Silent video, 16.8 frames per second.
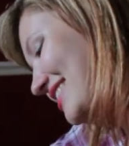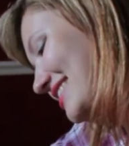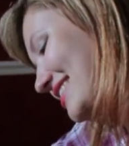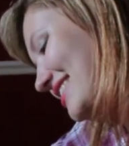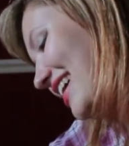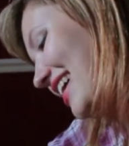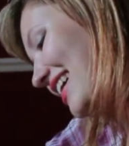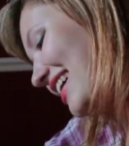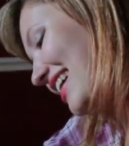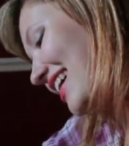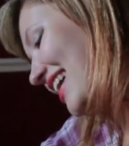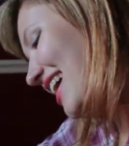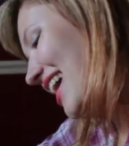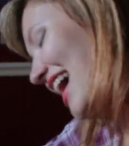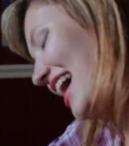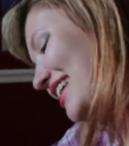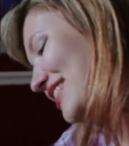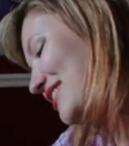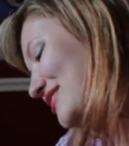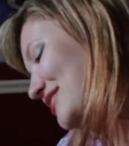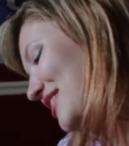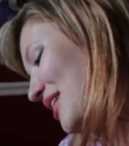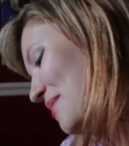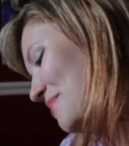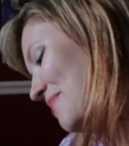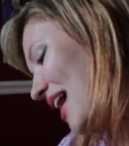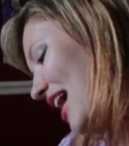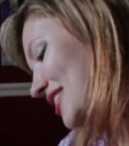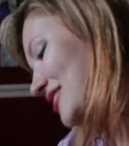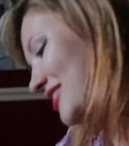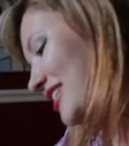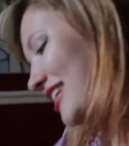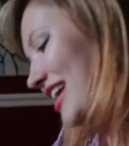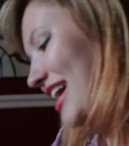He's like, you're so
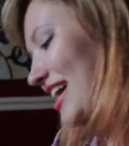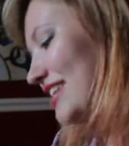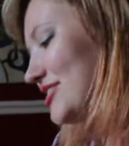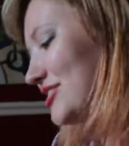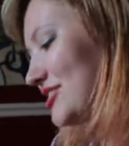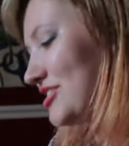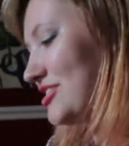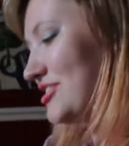passionate and I just